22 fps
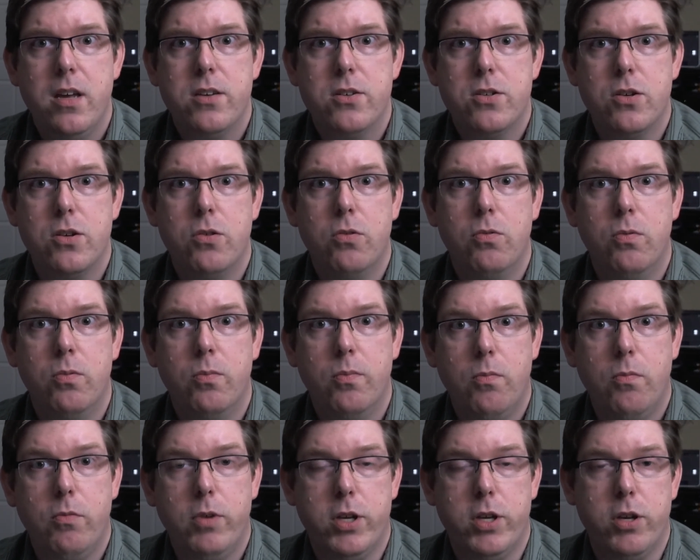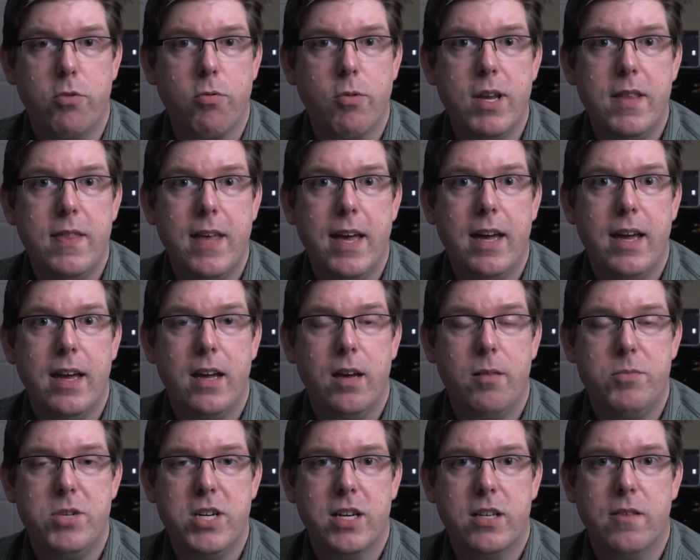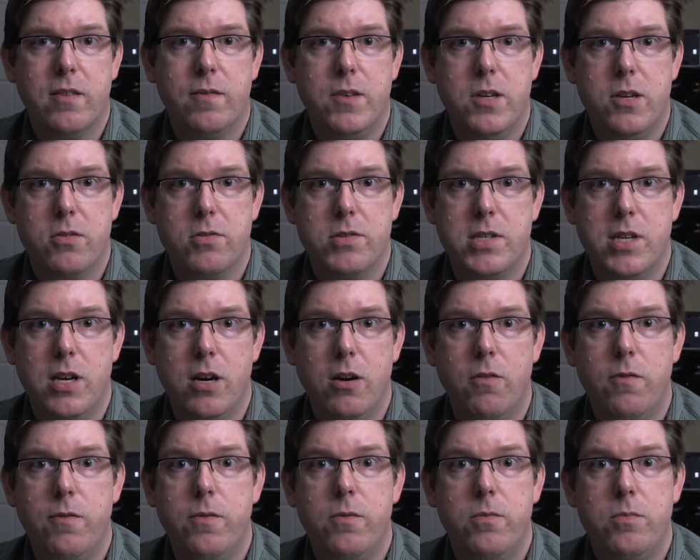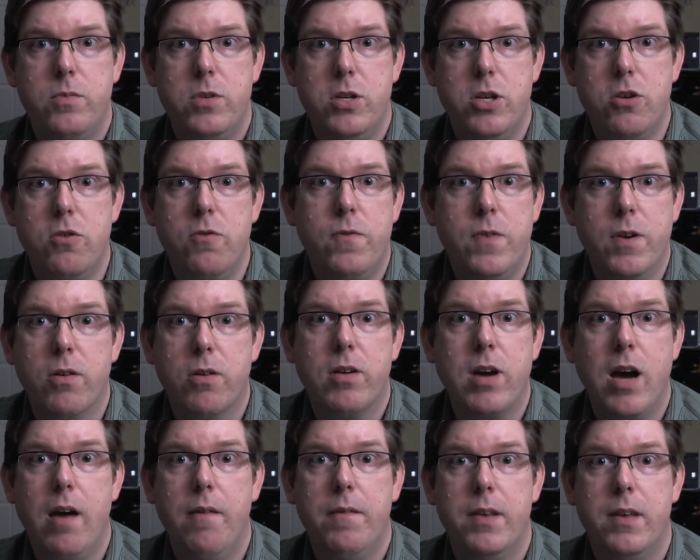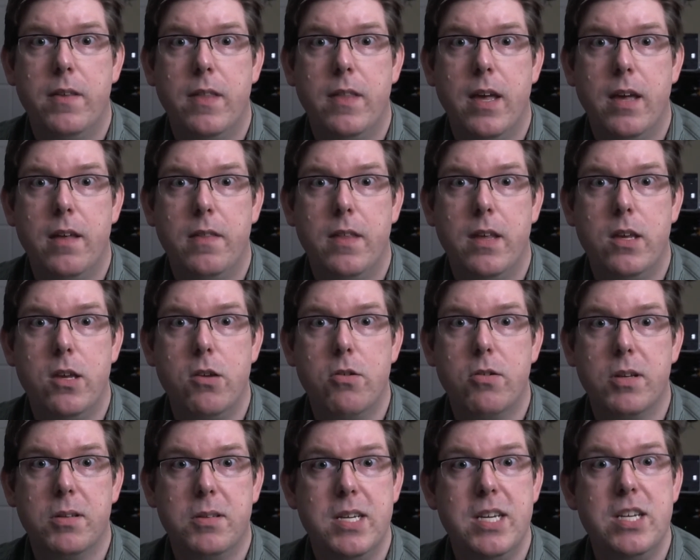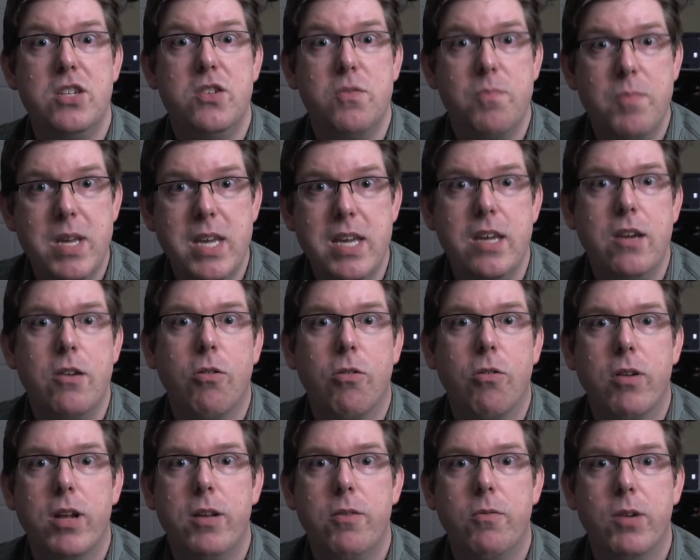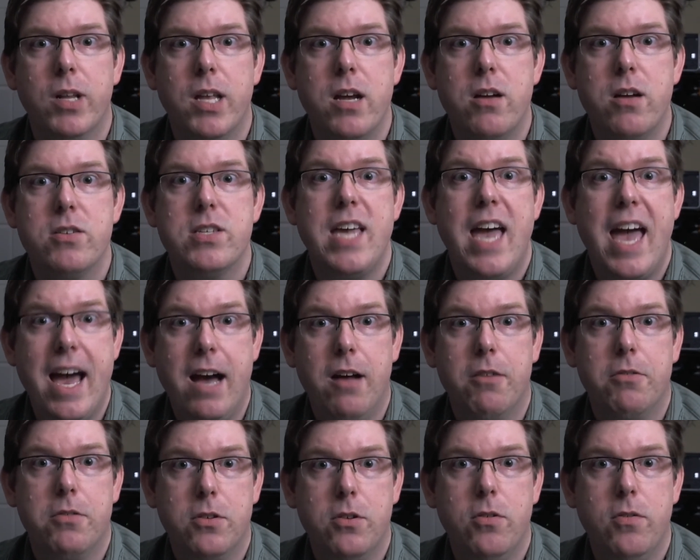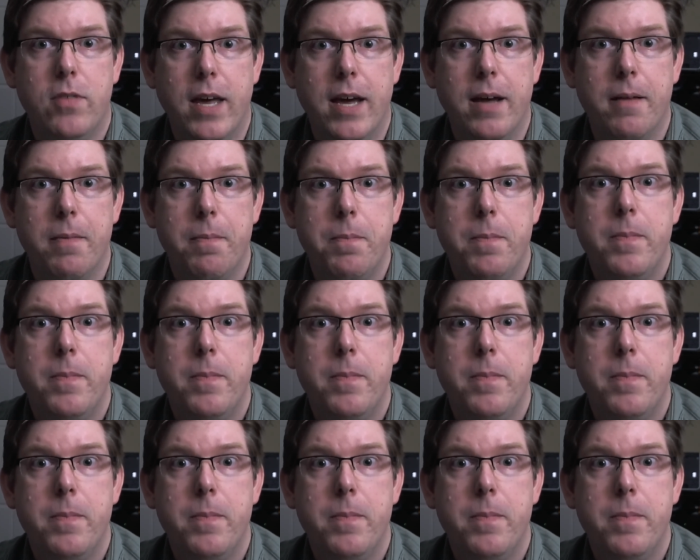So when you read that objective to yourself, do you feel confident that, that you could teach me or anyone else how to do that?